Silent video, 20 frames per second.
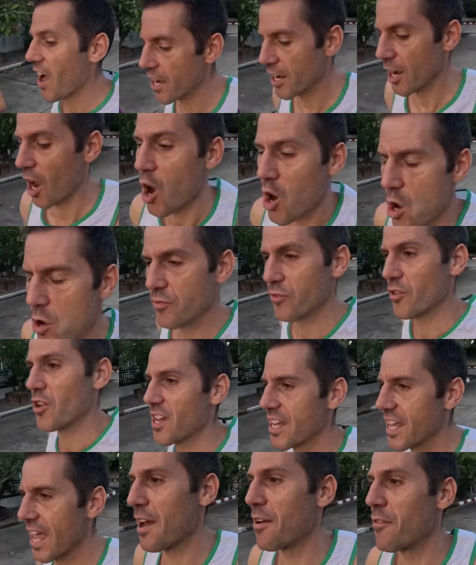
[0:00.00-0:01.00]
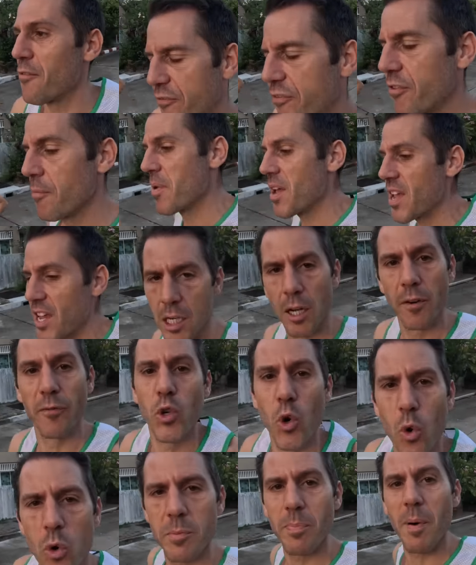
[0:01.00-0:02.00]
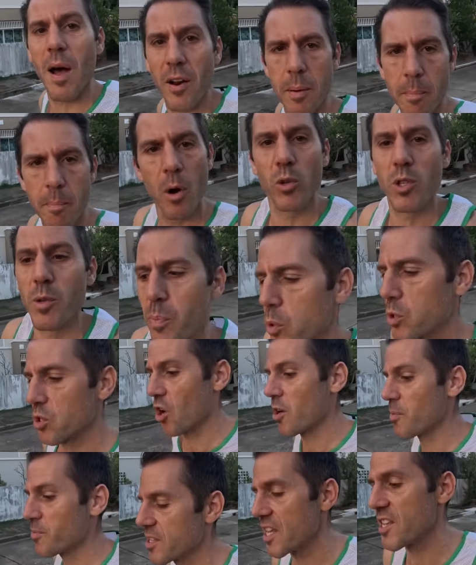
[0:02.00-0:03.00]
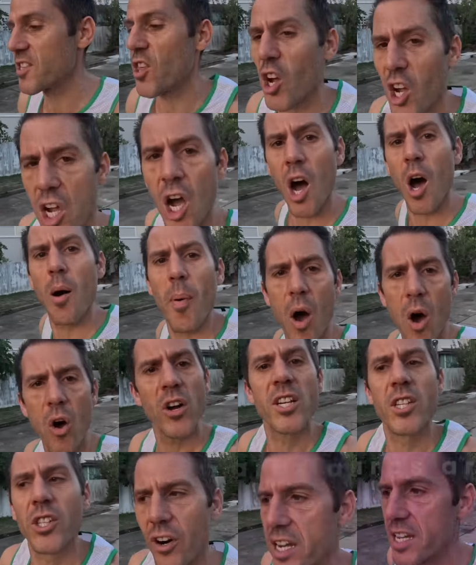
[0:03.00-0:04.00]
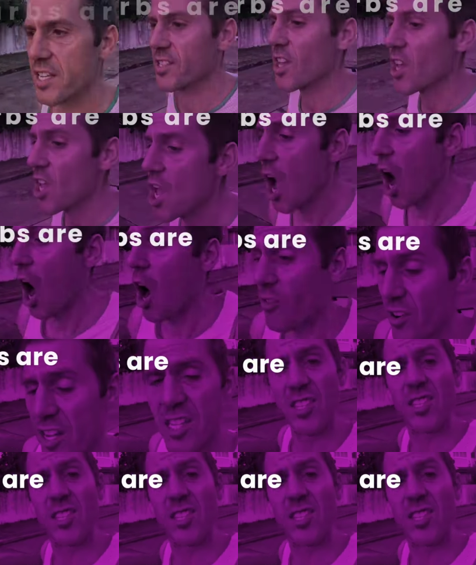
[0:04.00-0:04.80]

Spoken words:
and over again for me, and I've talked about it multiple times, is that carbohydrates are in